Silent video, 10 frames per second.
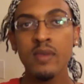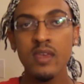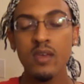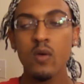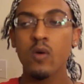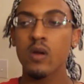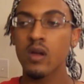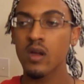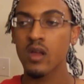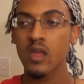me
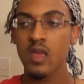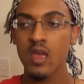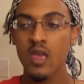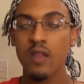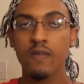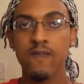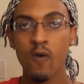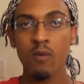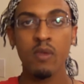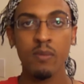or
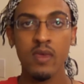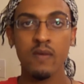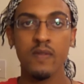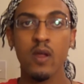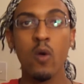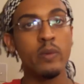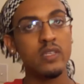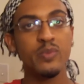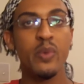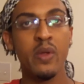informing me of their own
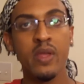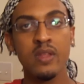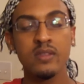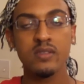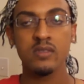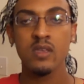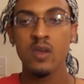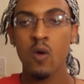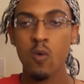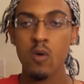experience,
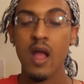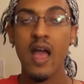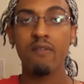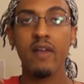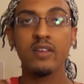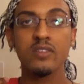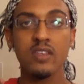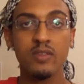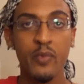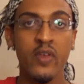or I've actually
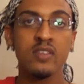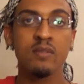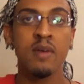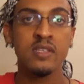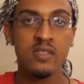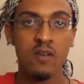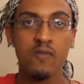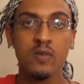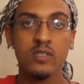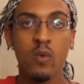experienced it
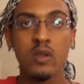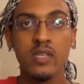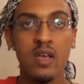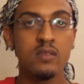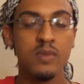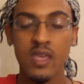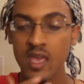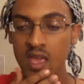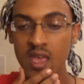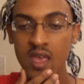myself where someone tells me,
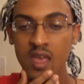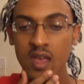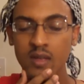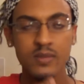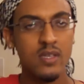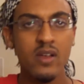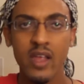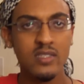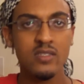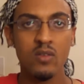I'm
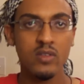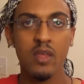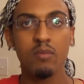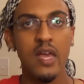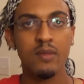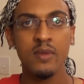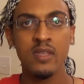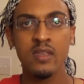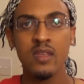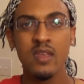sorry, I just don't date black men.